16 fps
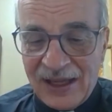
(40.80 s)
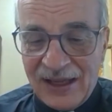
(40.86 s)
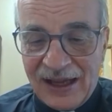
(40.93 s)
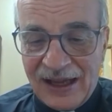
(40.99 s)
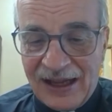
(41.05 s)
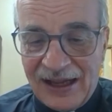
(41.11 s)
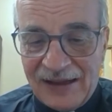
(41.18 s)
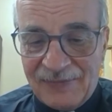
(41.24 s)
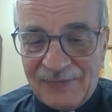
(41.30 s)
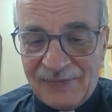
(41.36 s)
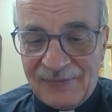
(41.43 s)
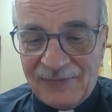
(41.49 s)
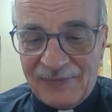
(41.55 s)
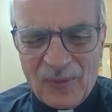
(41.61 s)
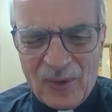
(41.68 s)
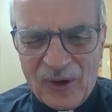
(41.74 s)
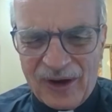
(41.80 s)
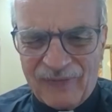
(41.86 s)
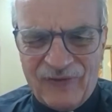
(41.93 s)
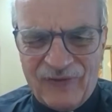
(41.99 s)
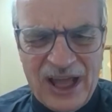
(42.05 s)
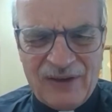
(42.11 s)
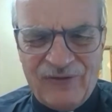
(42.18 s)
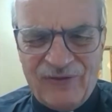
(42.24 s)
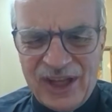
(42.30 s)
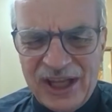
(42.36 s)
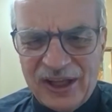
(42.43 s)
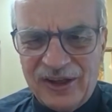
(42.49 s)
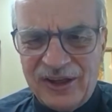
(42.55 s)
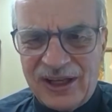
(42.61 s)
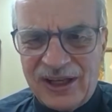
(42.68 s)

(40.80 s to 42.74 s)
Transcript: a more fun-filled,